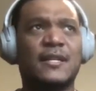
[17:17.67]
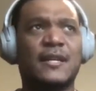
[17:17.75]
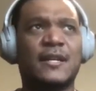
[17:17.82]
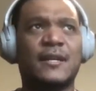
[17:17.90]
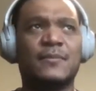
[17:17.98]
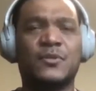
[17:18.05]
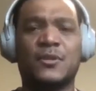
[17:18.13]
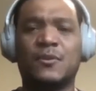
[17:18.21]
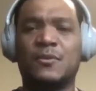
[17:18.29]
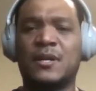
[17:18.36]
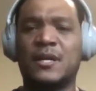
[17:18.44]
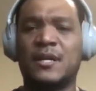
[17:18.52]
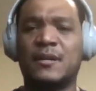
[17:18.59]

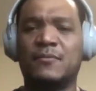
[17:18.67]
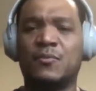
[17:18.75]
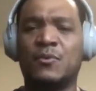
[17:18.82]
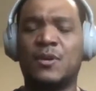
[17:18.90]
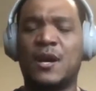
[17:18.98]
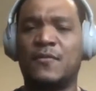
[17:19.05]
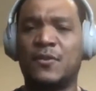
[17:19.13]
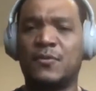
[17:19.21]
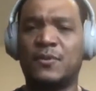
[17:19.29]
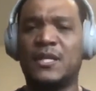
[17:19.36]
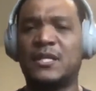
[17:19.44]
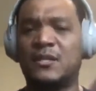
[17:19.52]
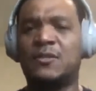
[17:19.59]
We'll cover the
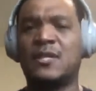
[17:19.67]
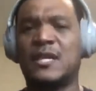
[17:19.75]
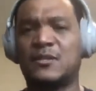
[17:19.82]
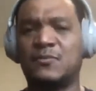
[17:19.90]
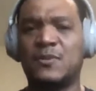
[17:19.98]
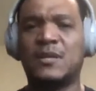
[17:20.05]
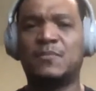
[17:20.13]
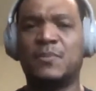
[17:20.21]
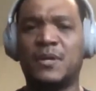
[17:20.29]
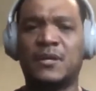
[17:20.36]
release notes next week,